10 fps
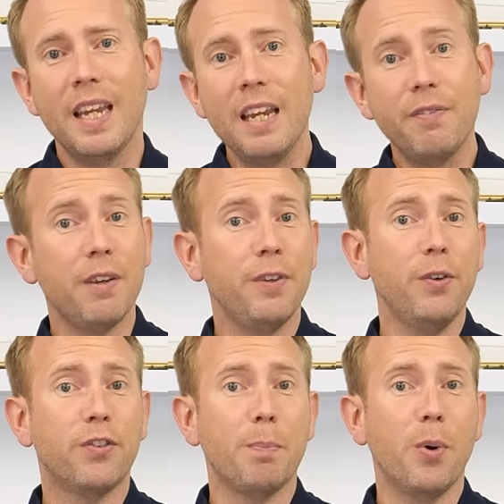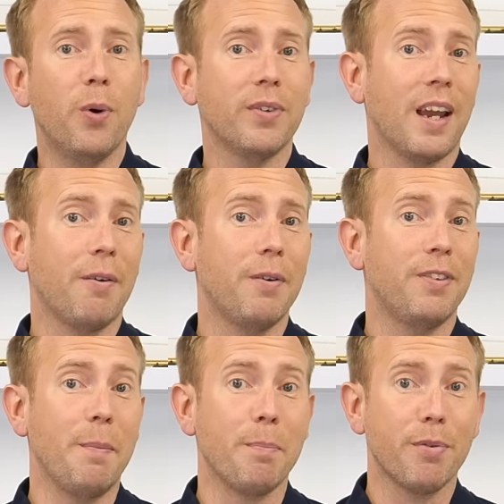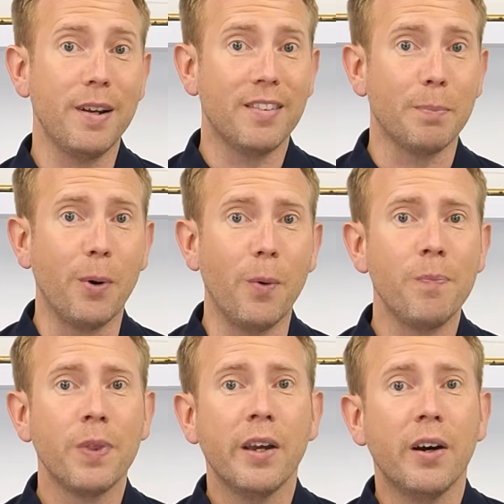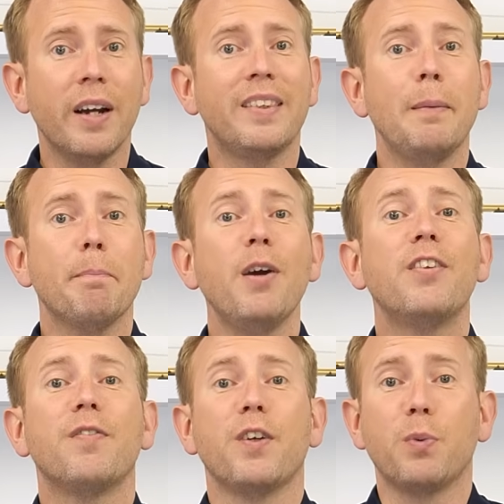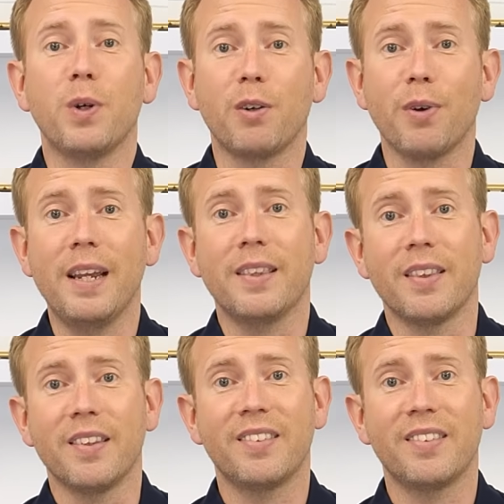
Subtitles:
Even if you support tariffs in principle, I think most of us would agree that the